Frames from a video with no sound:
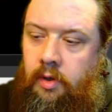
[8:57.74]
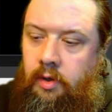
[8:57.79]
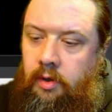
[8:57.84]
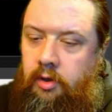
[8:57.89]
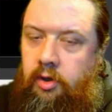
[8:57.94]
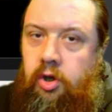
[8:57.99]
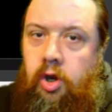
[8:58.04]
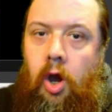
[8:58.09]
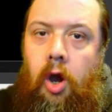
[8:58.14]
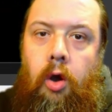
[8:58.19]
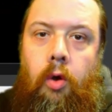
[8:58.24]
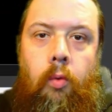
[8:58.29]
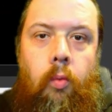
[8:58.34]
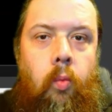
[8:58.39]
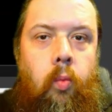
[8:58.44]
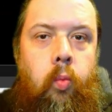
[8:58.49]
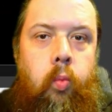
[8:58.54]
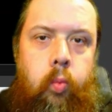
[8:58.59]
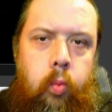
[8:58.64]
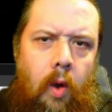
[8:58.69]
know
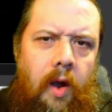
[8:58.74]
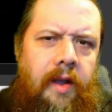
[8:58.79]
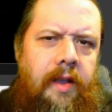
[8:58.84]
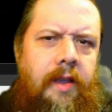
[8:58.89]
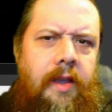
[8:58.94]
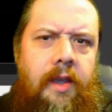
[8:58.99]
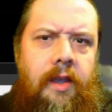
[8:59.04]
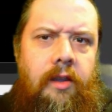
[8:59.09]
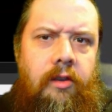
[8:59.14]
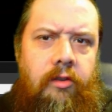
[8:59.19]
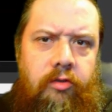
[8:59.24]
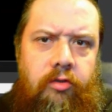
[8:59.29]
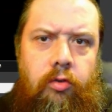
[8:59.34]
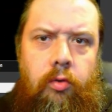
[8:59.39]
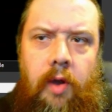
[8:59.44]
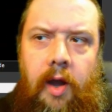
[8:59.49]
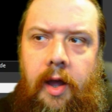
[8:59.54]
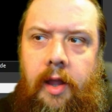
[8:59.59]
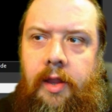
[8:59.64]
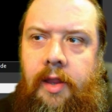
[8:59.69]
what keys you
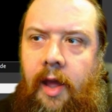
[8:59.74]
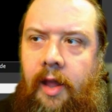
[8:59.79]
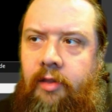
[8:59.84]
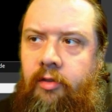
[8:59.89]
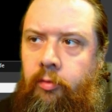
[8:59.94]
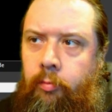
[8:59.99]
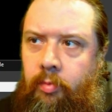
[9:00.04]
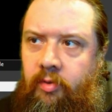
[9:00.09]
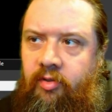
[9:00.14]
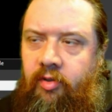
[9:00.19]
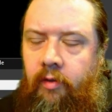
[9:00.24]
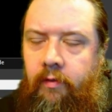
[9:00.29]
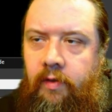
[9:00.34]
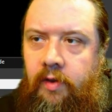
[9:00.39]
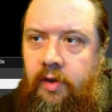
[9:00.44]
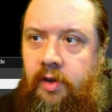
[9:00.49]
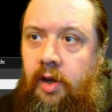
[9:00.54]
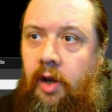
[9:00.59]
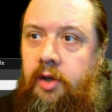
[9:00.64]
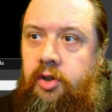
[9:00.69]
got in that
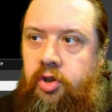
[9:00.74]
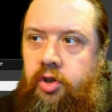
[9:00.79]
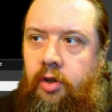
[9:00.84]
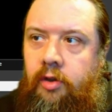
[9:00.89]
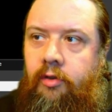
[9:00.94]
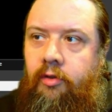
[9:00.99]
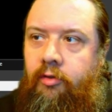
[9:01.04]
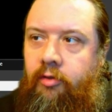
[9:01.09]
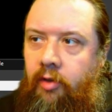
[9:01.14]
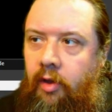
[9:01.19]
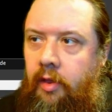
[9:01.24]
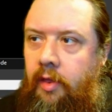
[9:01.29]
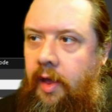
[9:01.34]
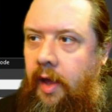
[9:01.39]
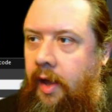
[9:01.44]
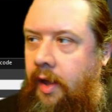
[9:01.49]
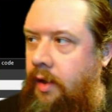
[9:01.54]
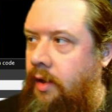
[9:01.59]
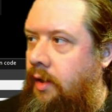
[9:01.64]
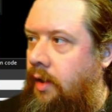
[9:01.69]
specific dungeon. So
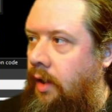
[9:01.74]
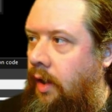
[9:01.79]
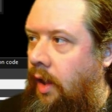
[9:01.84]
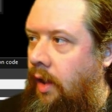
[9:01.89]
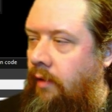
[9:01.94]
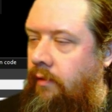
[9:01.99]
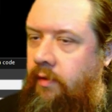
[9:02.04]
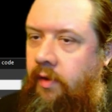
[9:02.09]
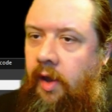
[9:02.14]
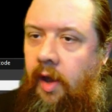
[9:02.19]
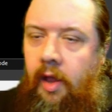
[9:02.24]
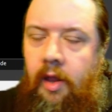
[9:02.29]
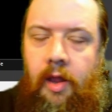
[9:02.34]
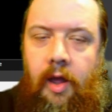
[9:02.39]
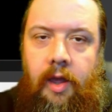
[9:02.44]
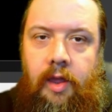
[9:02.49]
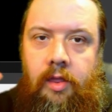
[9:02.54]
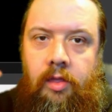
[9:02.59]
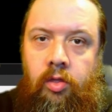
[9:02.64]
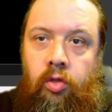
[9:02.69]
that if you get
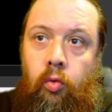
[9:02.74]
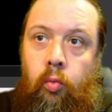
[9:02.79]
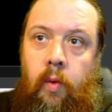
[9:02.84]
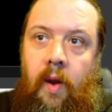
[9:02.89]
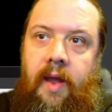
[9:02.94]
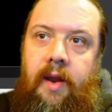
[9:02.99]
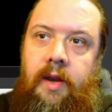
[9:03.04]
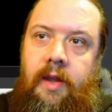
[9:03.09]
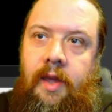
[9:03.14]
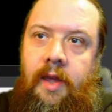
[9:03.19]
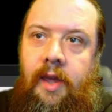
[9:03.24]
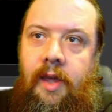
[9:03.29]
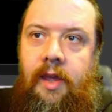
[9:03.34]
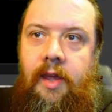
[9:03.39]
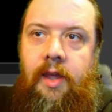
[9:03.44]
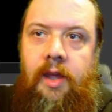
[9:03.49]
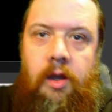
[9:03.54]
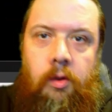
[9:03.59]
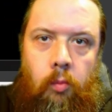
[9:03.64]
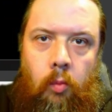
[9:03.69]
like the red
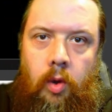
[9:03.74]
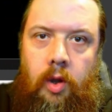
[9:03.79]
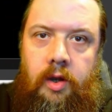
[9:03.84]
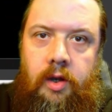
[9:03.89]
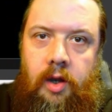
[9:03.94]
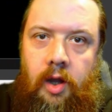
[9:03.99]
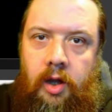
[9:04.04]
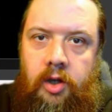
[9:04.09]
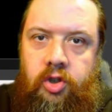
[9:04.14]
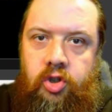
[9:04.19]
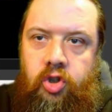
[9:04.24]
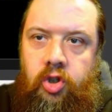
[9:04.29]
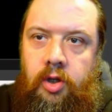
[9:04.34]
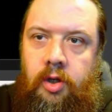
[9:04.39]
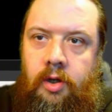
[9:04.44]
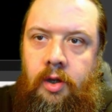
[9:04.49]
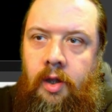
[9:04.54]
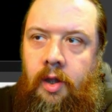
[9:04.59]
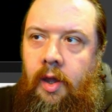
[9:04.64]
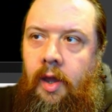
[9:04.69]
key in one
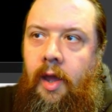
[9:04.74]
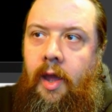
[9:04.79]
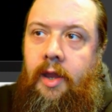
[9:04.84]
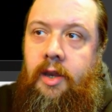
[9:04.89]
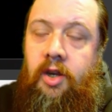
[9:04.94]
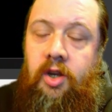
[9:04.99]
dungeon and